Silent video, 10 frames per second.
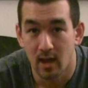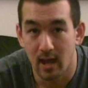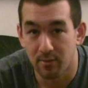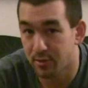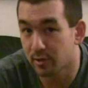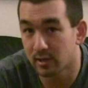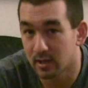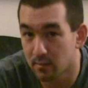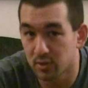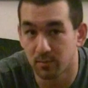And thirdly,
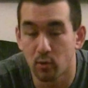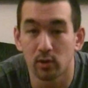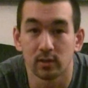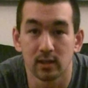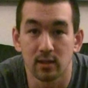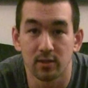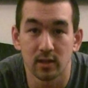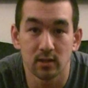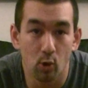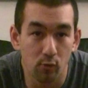and most importantly,
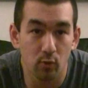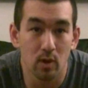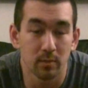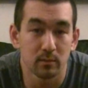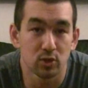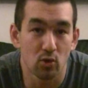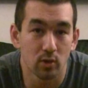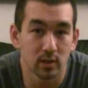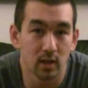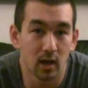the overwhelming
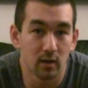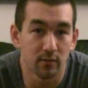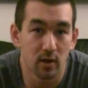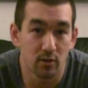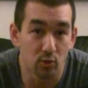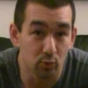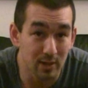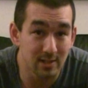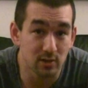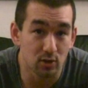majority of the
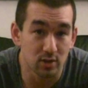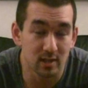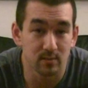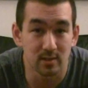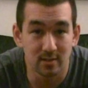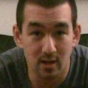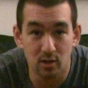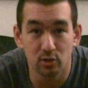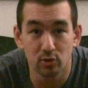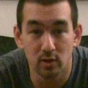research that has been
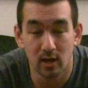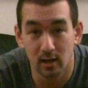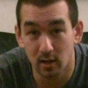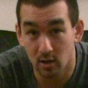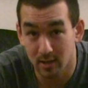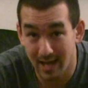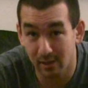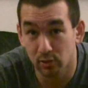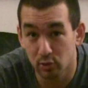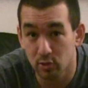done on
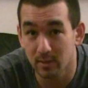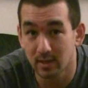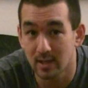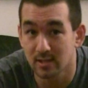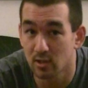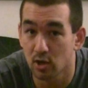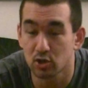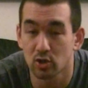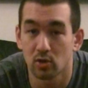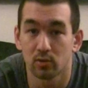L-glutamine has not
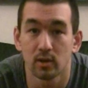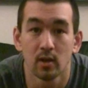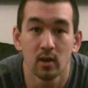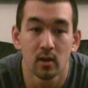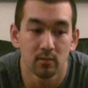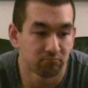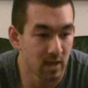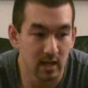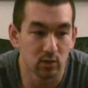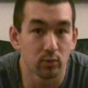shown
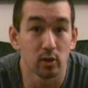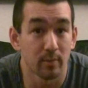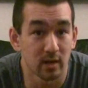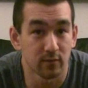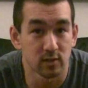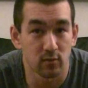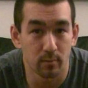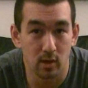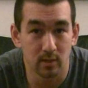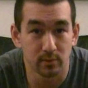any real benefits for
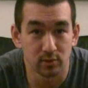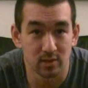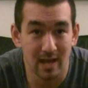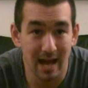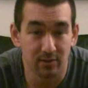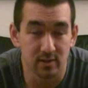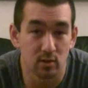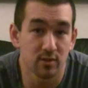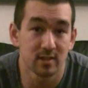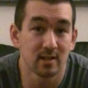bodybuilders and athletes.
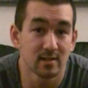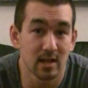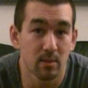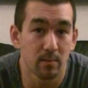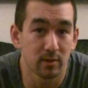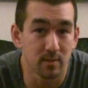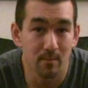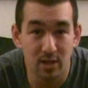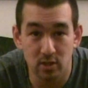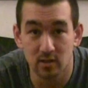And all the studies that I'm about to
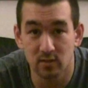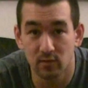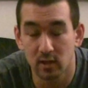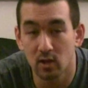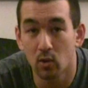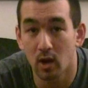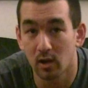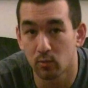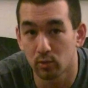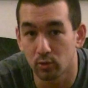mention in this video, I
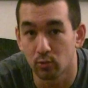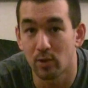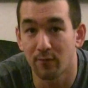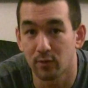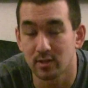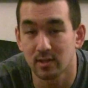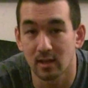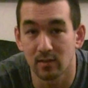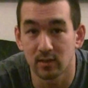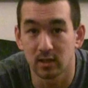will reference
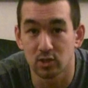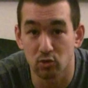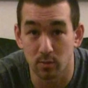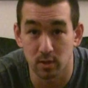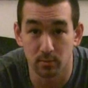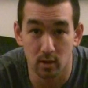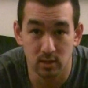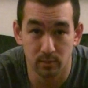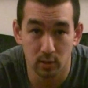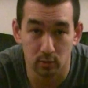in the description box
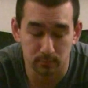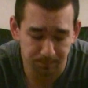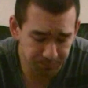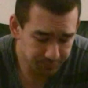below.